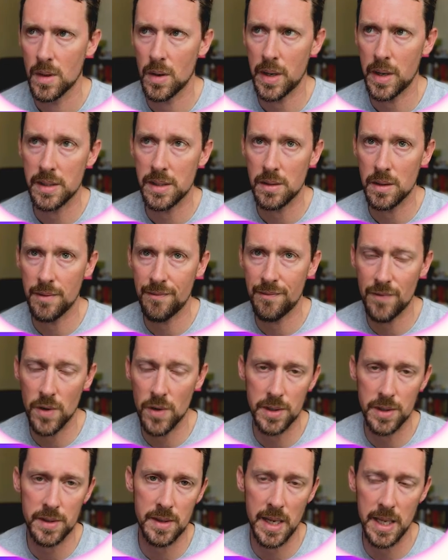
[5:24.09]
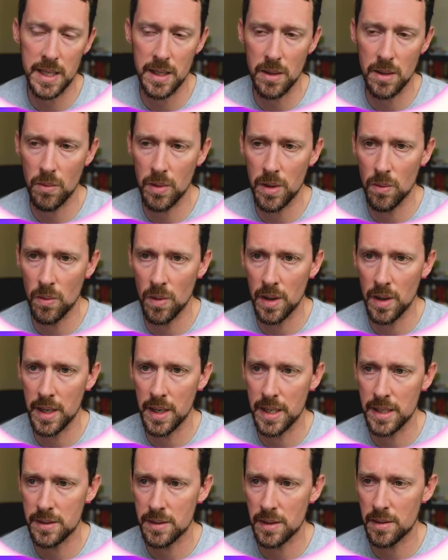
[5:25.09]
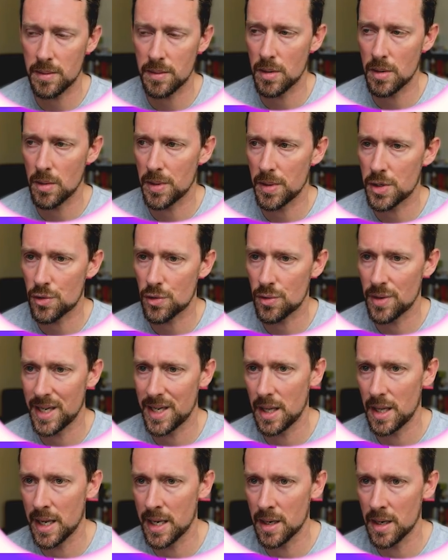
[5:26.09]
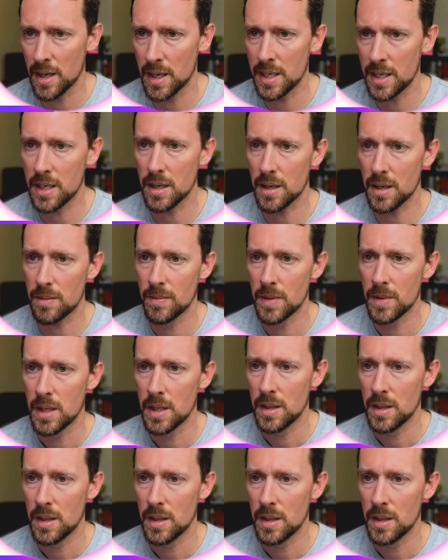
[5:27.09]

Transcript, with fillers: Okay, so the first thing that we want is to throw a trend line on here.